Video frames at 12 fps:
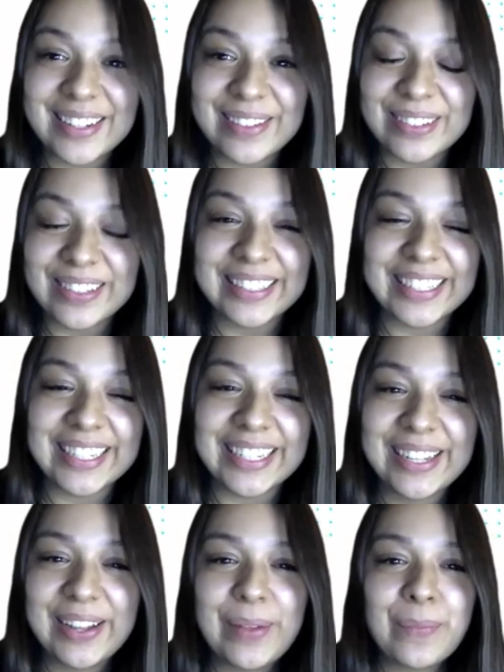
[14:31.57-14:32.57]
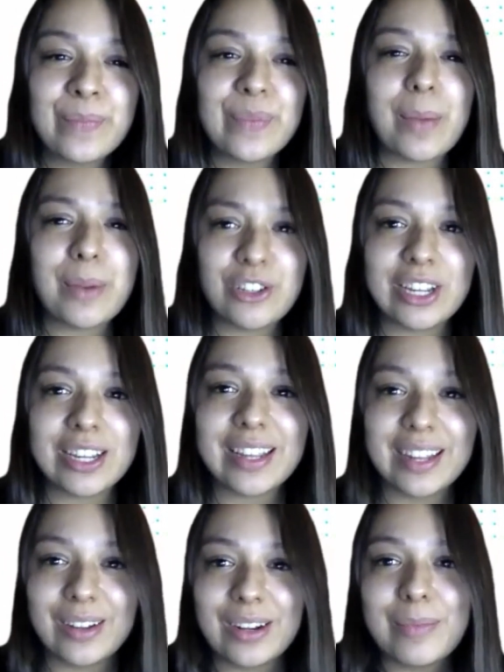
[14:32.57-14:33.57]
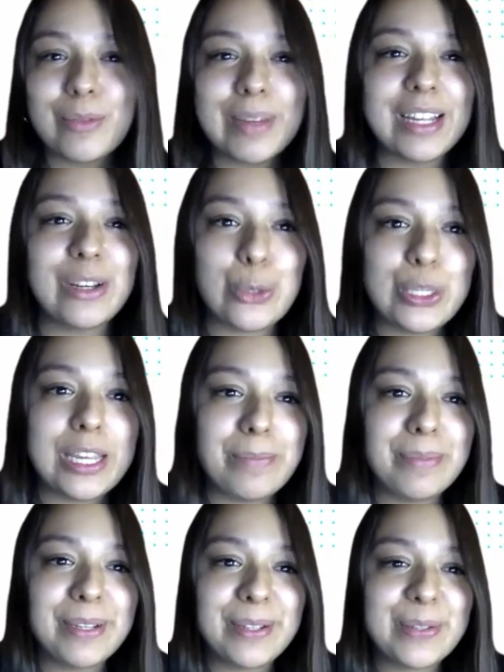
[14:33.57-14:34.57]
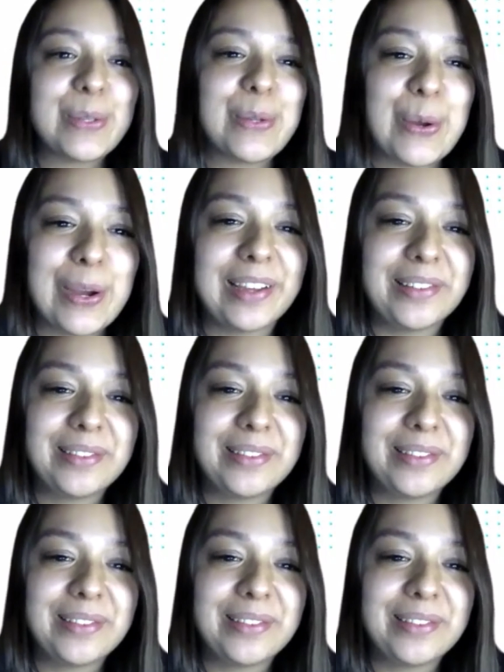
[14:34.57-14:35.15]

definitely. I'm going to check it out. I'm going to make a note, Sapiens. Okay.